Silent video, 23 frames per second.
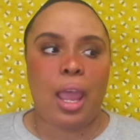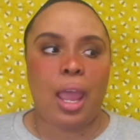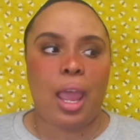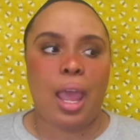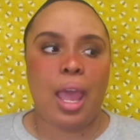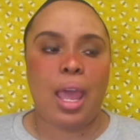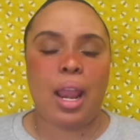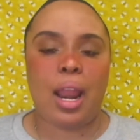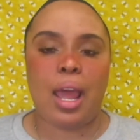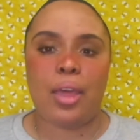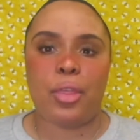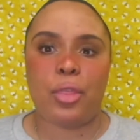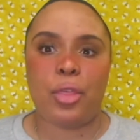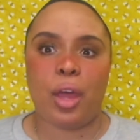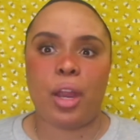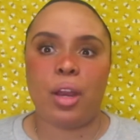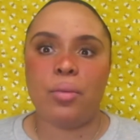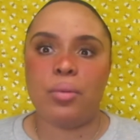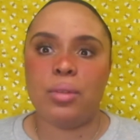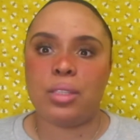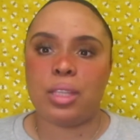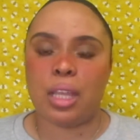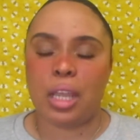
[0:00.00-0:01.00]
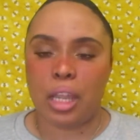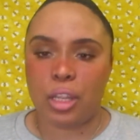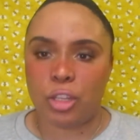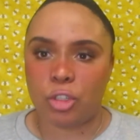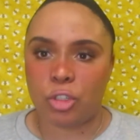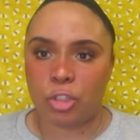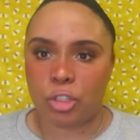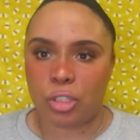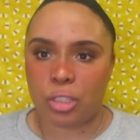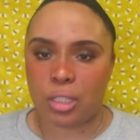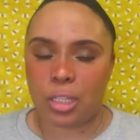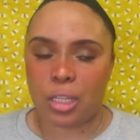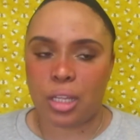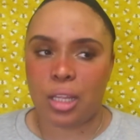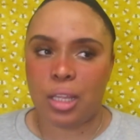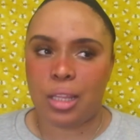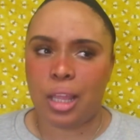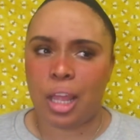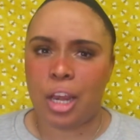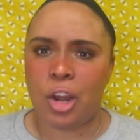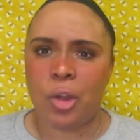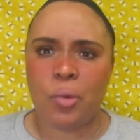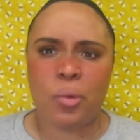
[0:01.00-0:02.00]
And I thought it was interesting
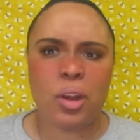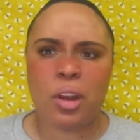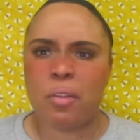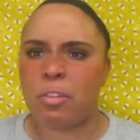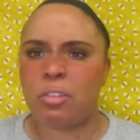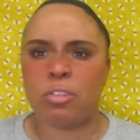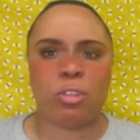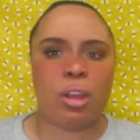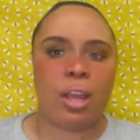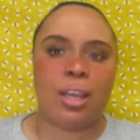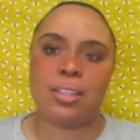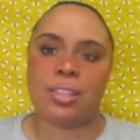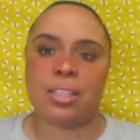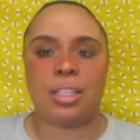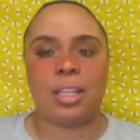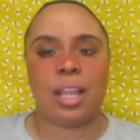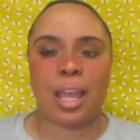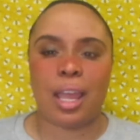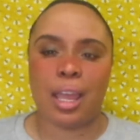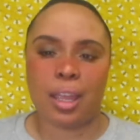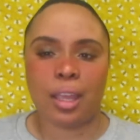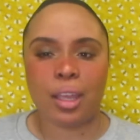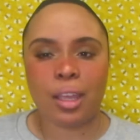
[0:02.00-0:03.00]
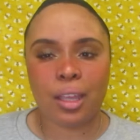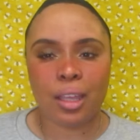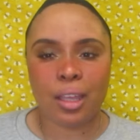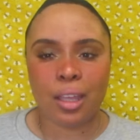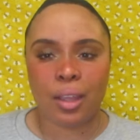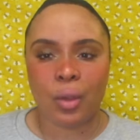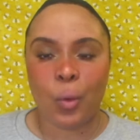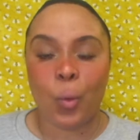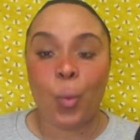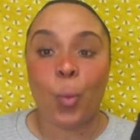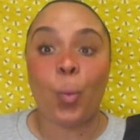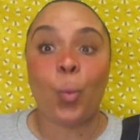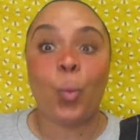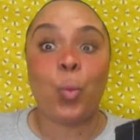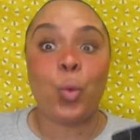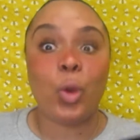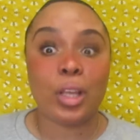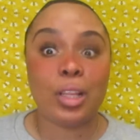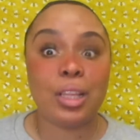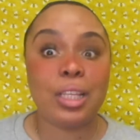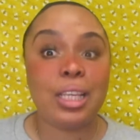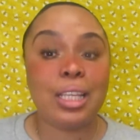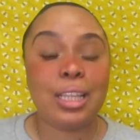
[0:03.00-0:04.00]
that no one ever tries to
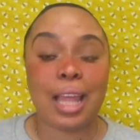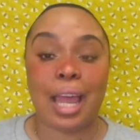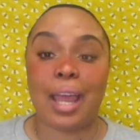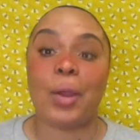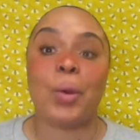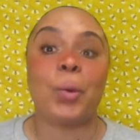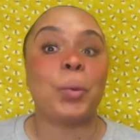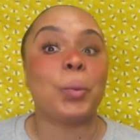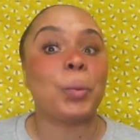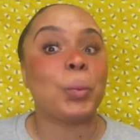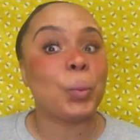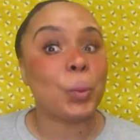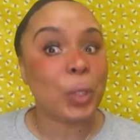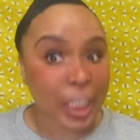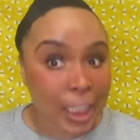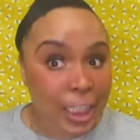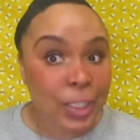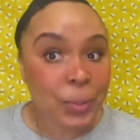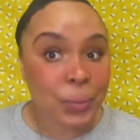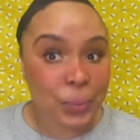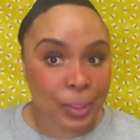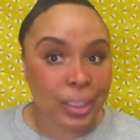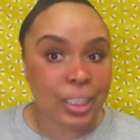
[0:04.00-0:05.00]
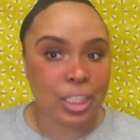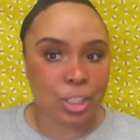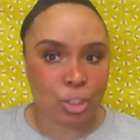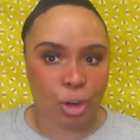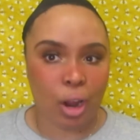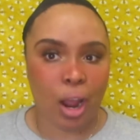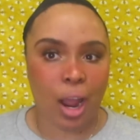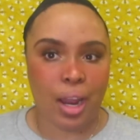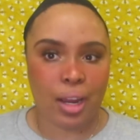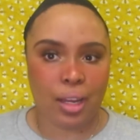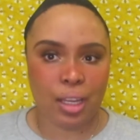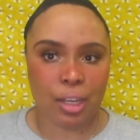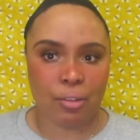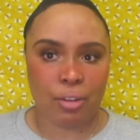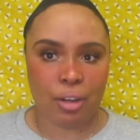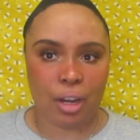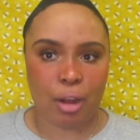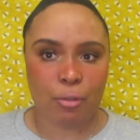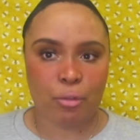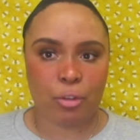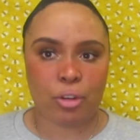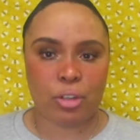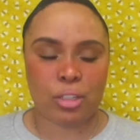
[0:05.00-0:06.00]
really try and give an
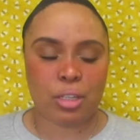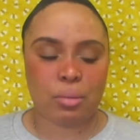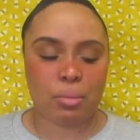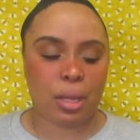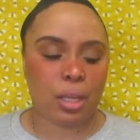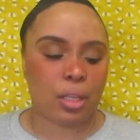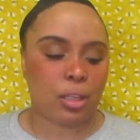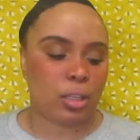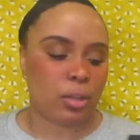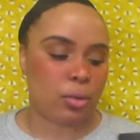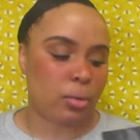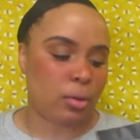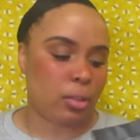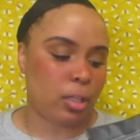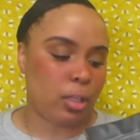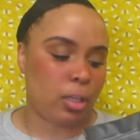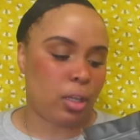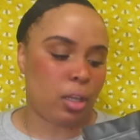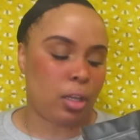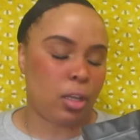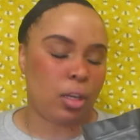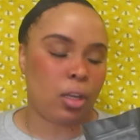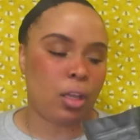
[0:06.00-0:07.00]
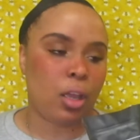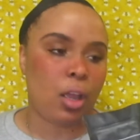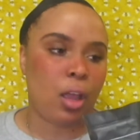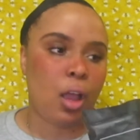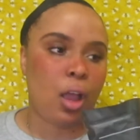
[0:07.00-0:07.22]
effort to make it look really good.